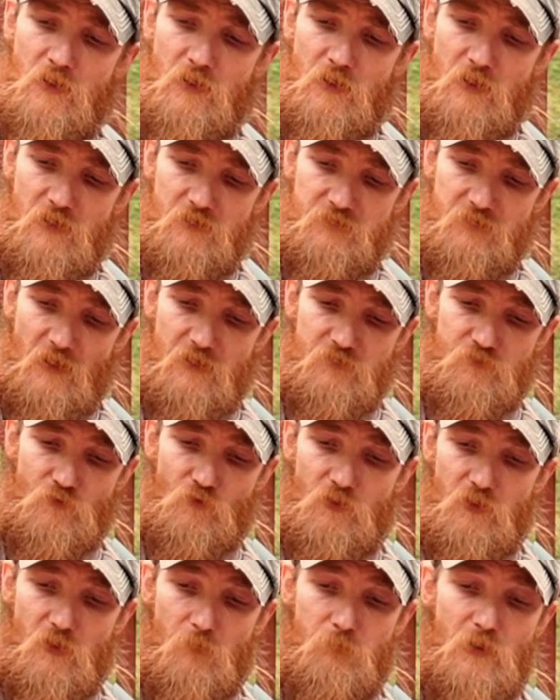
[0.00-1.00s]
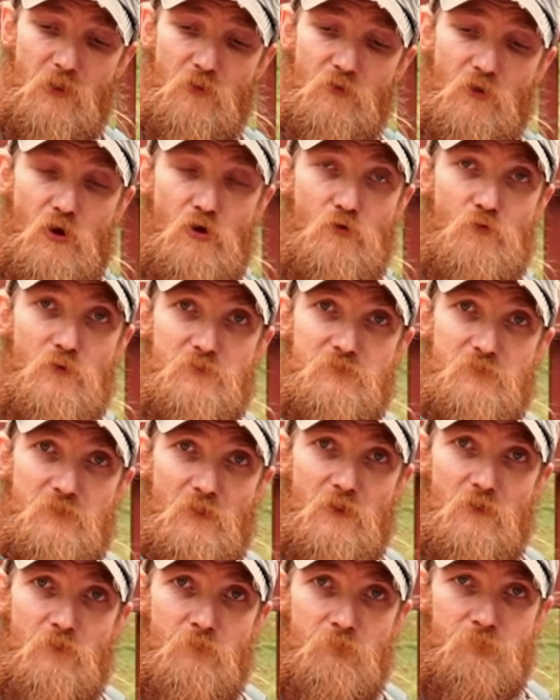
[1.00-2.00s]
It's actually a pillow
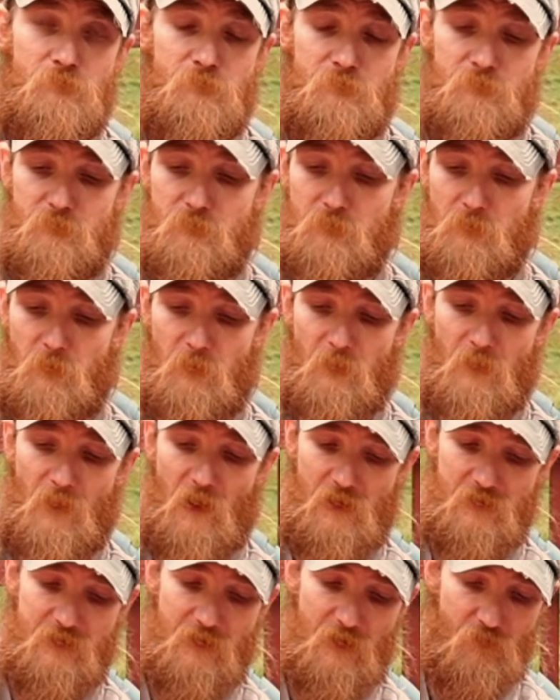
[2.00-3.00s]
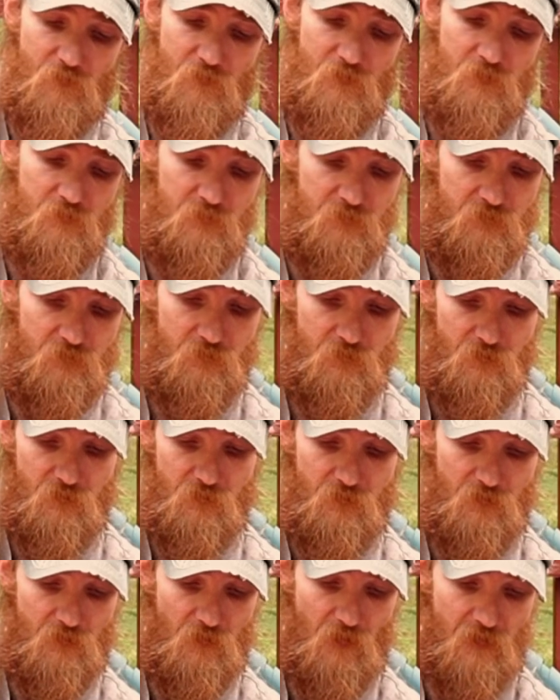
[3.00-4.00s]
itself. I
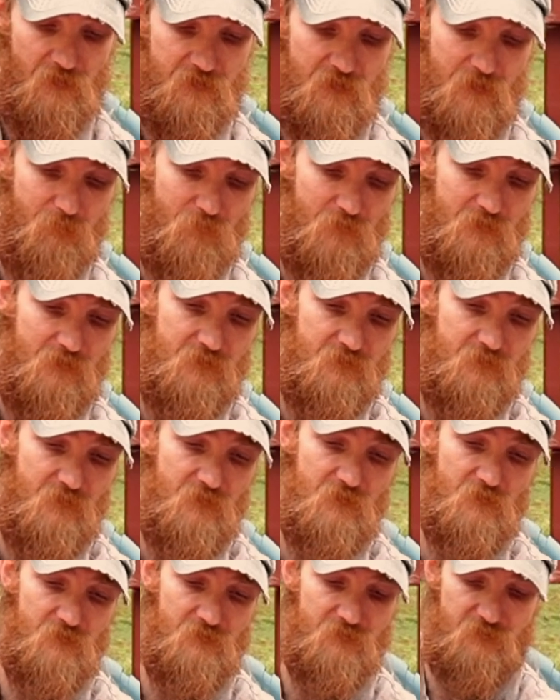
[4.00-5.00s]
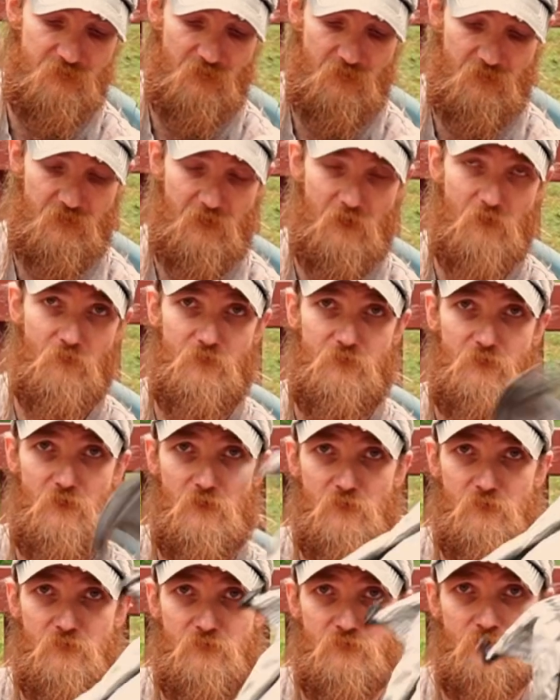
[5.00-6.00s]
keep it in this and carry
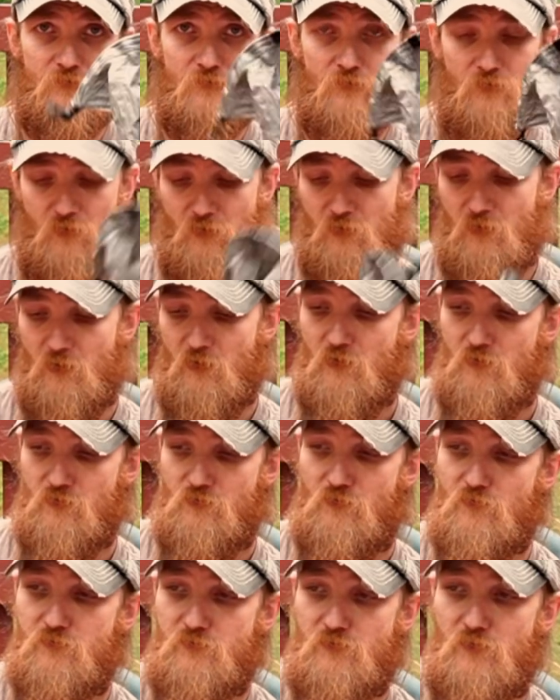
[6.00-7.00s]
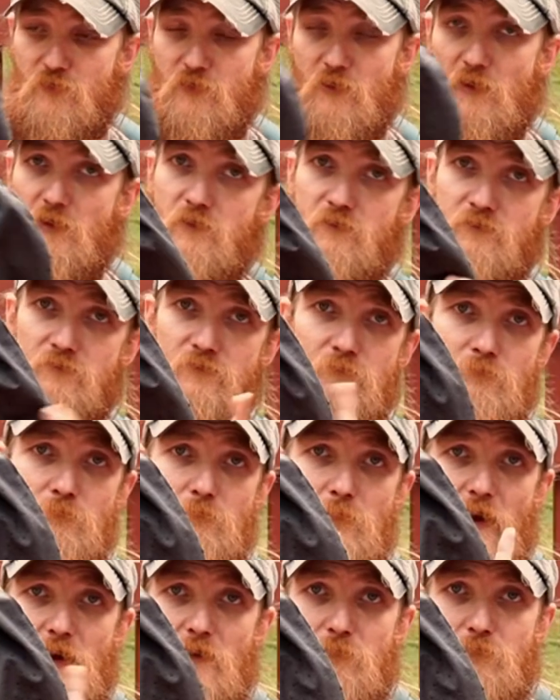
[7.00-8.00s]
this just in case
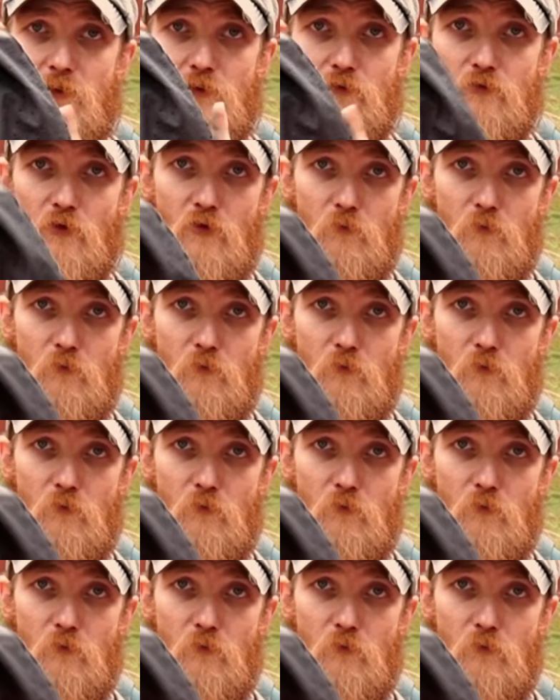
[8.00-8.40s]
my pillow